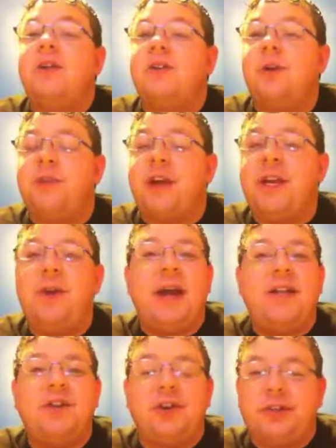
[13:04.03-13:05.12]
So thank you
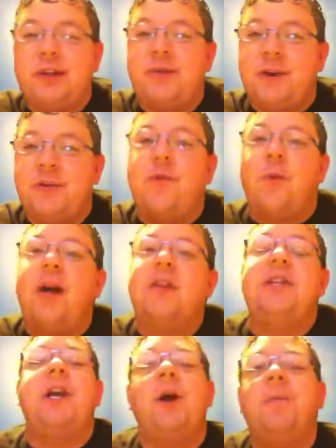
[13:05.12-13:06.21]
guys and girls out there for
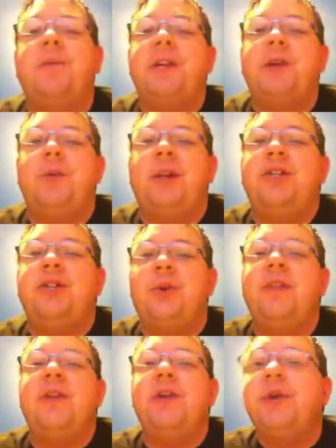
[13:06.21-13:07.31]
watching. Hopefully you will
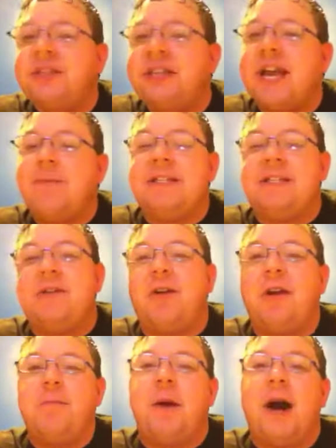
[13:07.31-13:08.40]
enjoy the new segments here
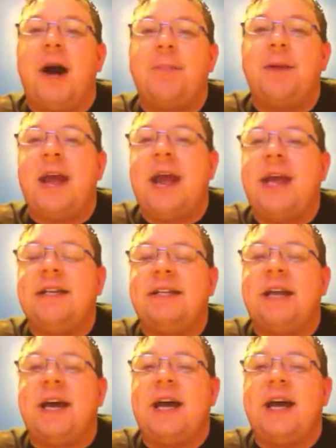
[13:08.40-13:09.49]
on Pop. And
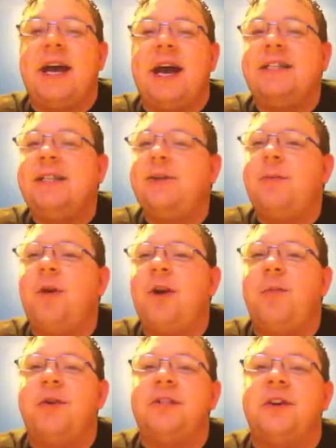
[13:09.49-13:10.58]
uh, until tomorrow,
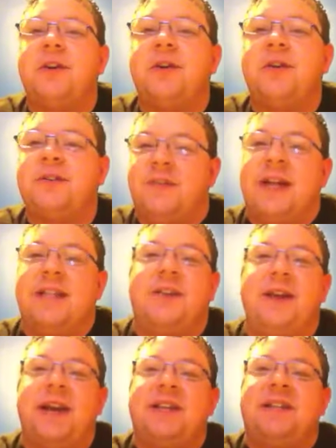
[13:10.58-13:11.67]
boys and girls, that's all
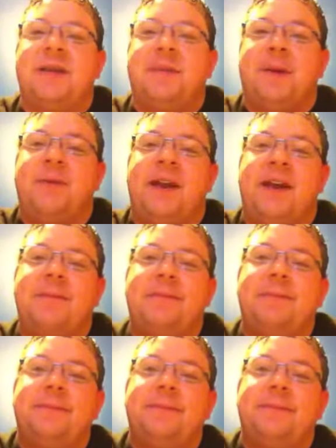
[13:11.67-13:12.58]
I got to say about that.